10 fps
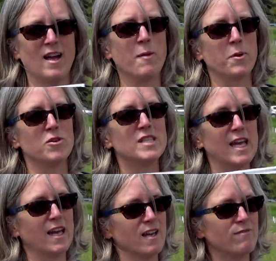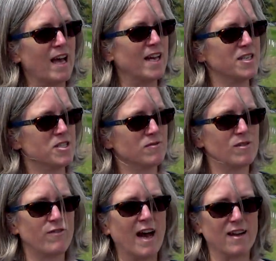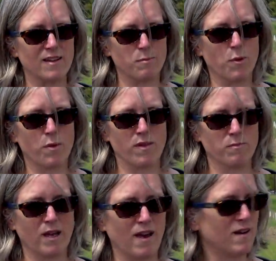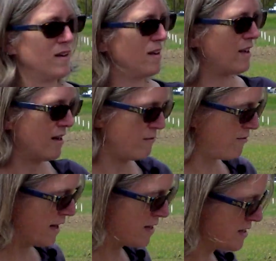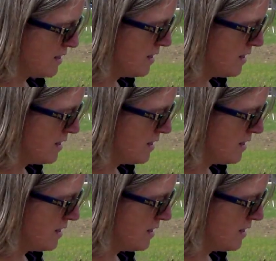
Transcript: but they're taking advantage of the fact that both of them can infect.